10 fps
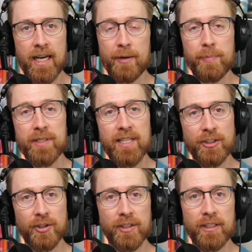and
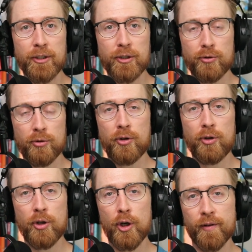potentially
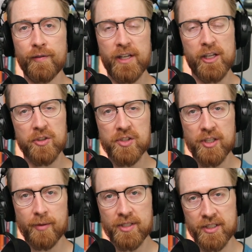control over vehicle
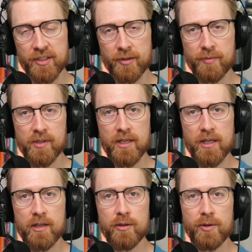subsystems,
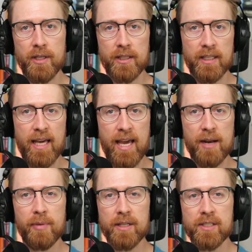including the
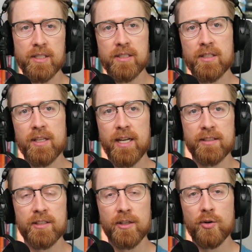CAN buses
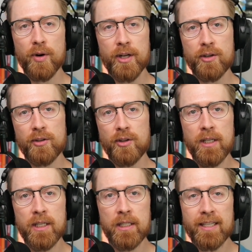connected to
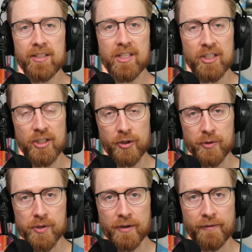critical
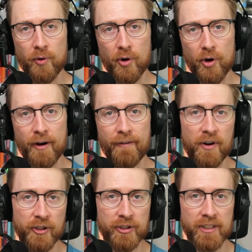ECUs for
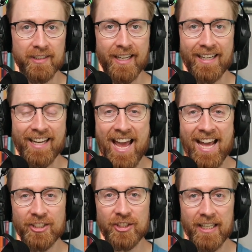functions like
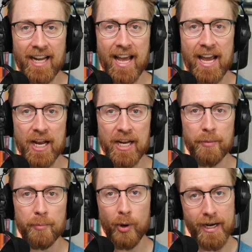engine and
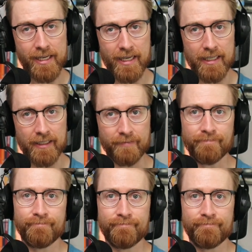braking.